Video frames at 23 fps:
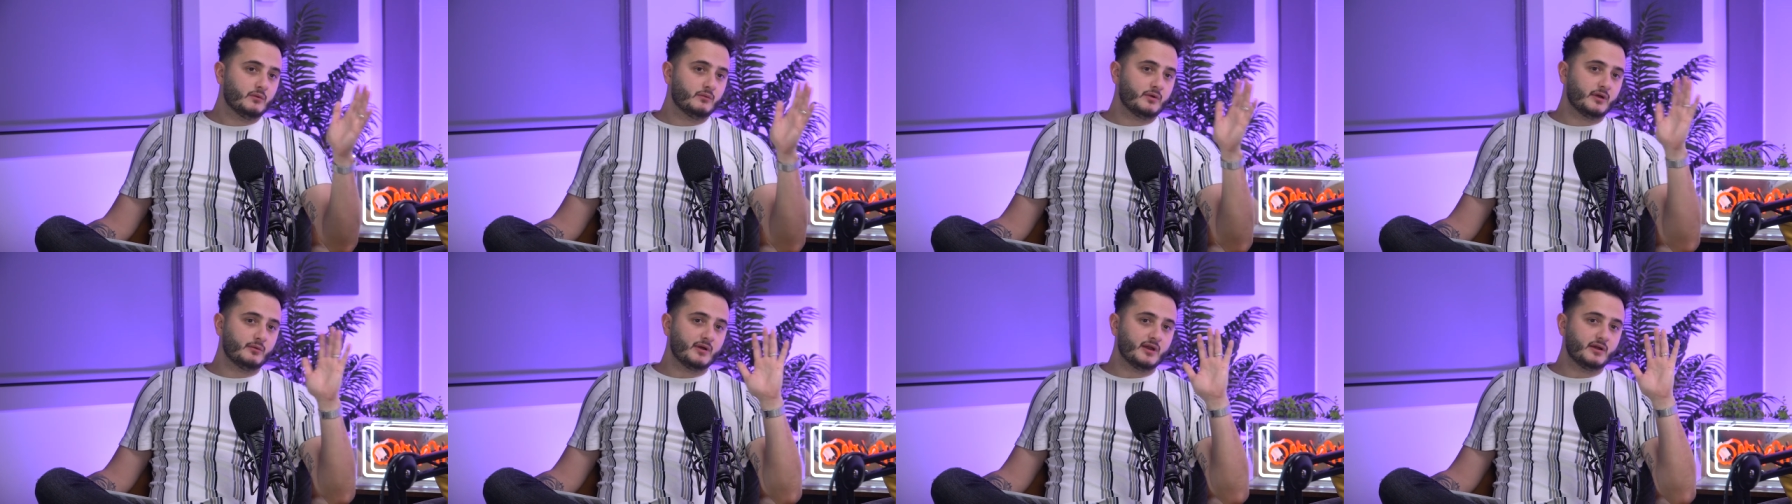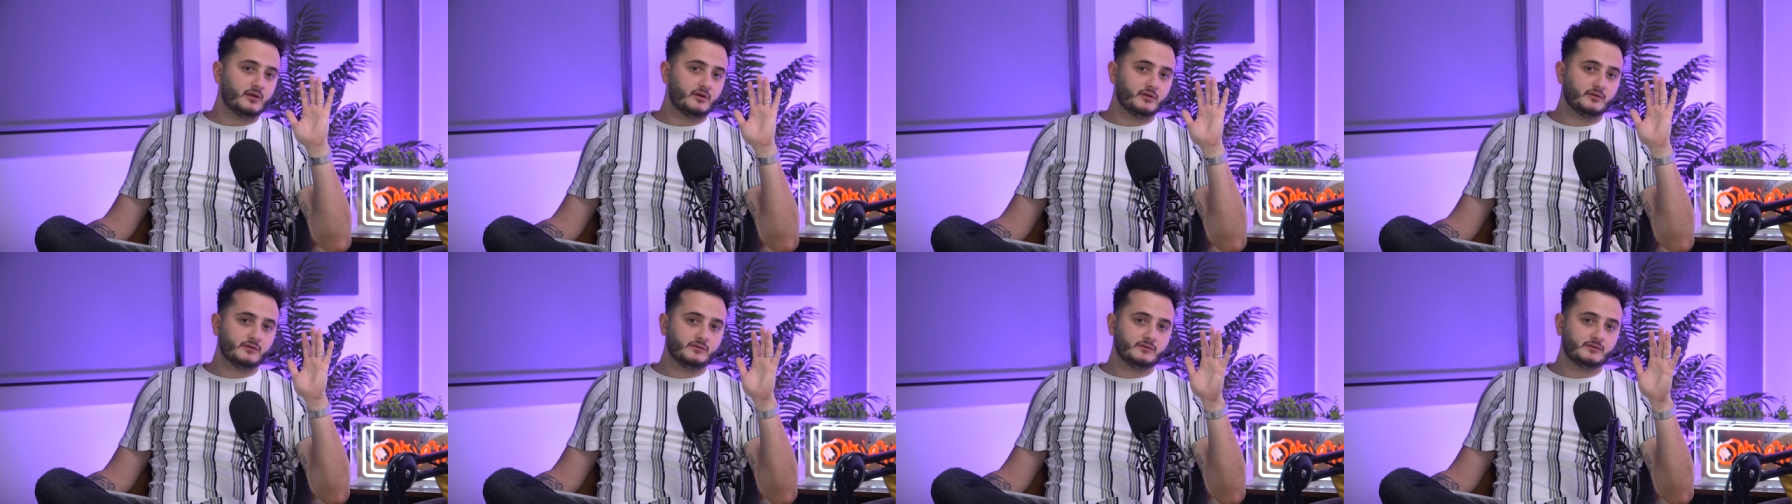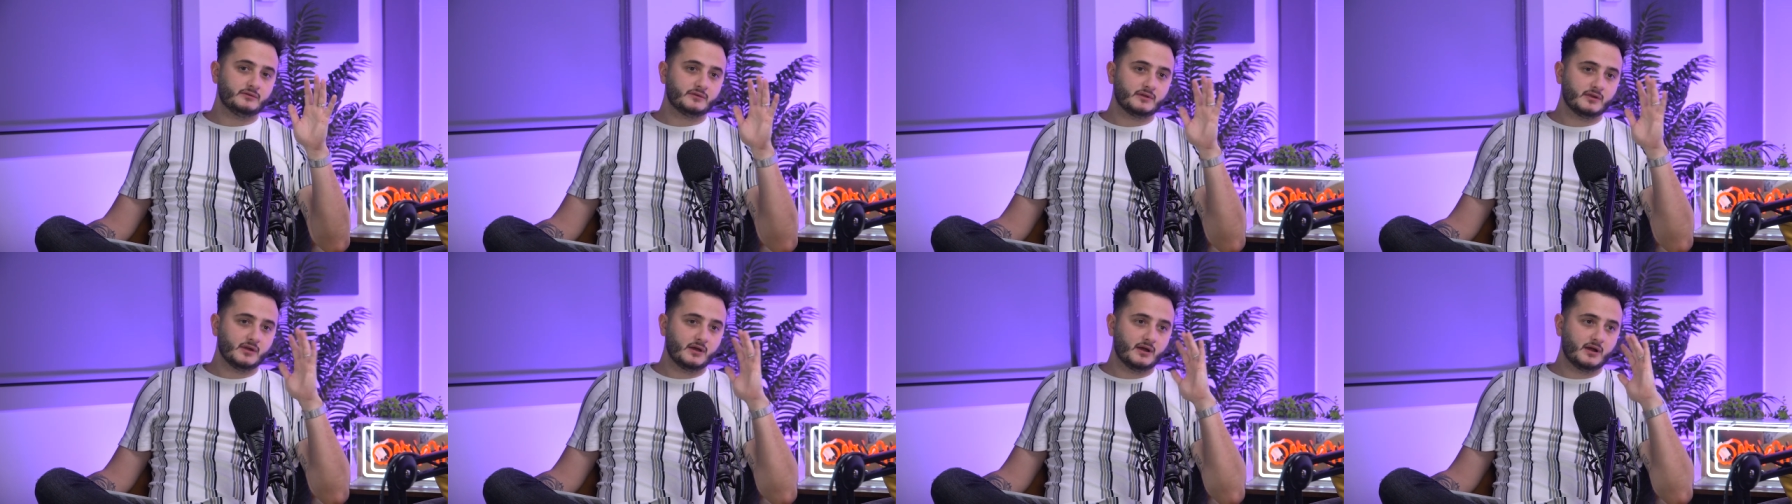We went
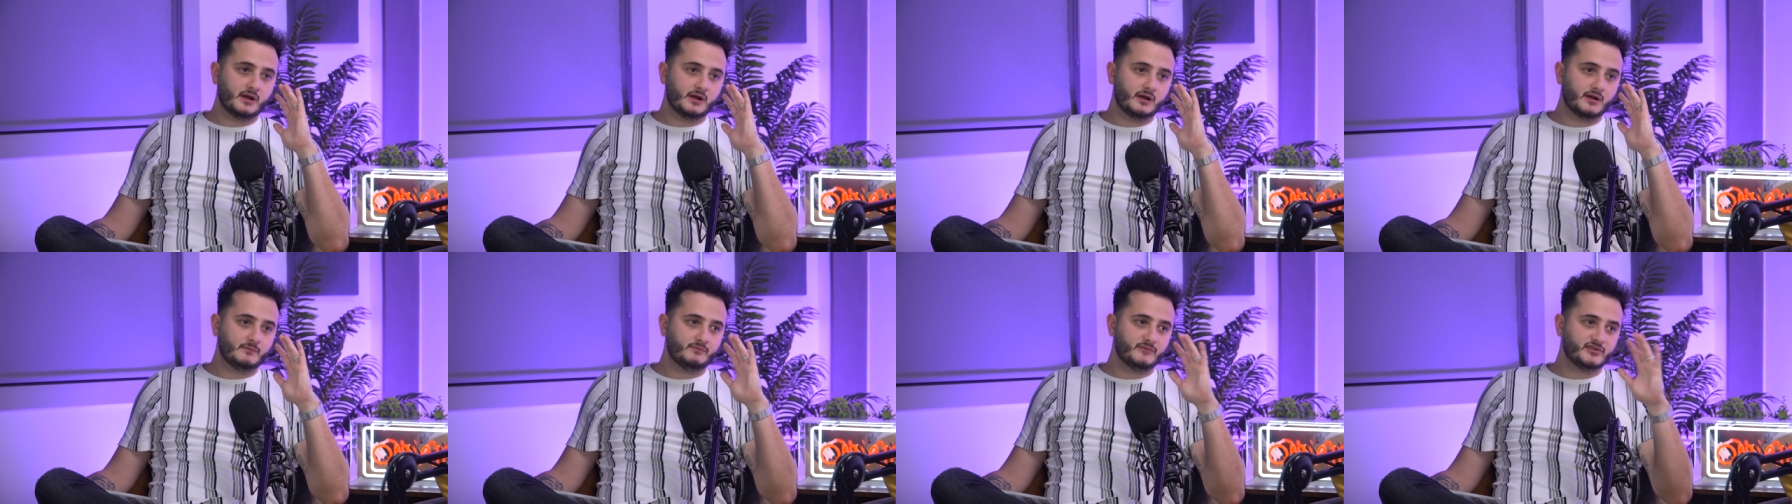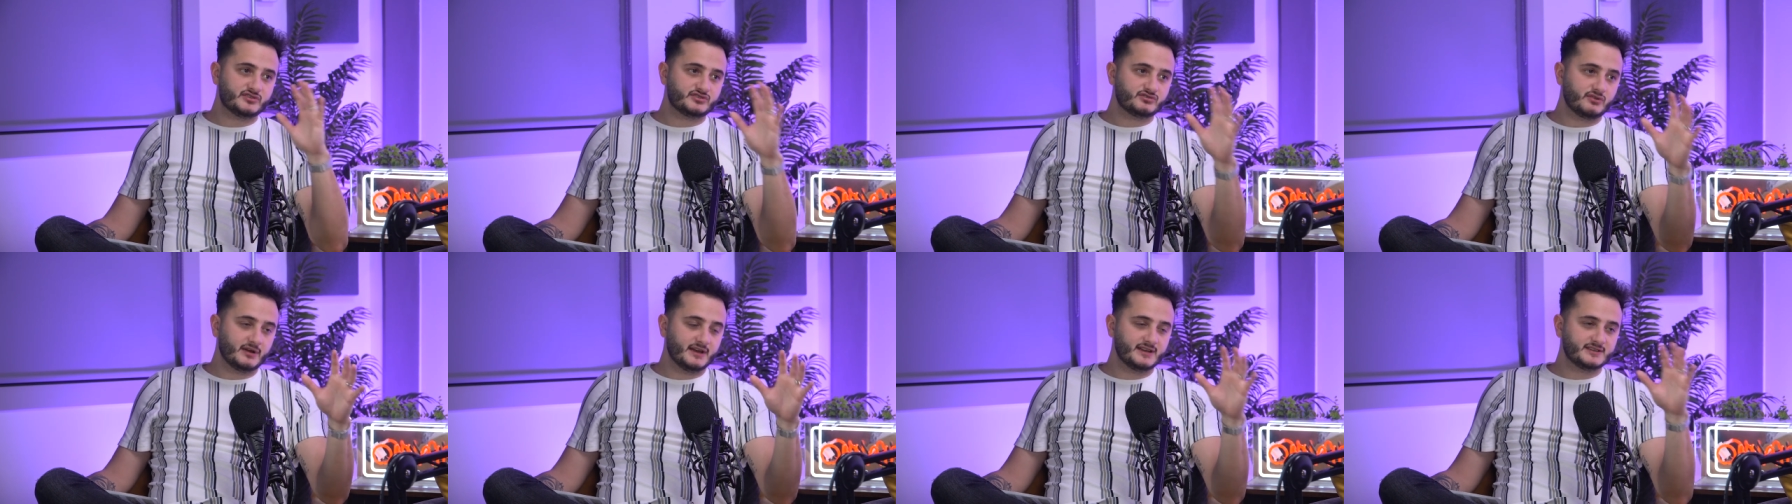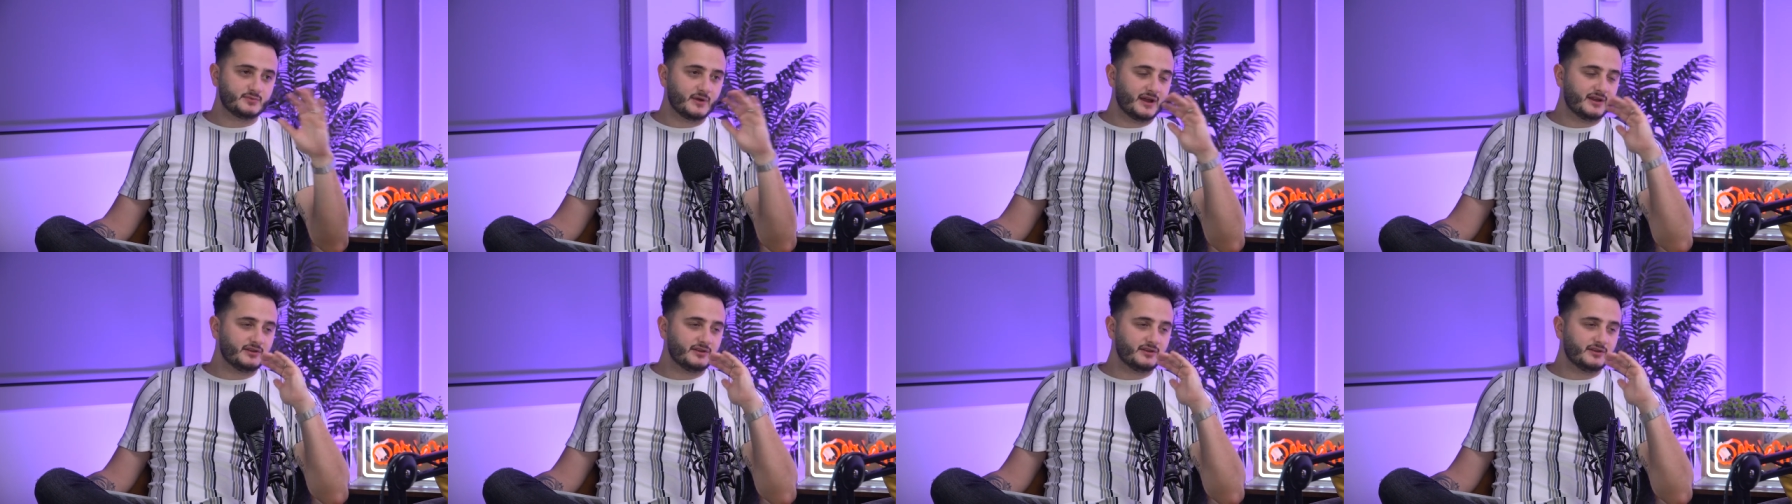on um, the traitors.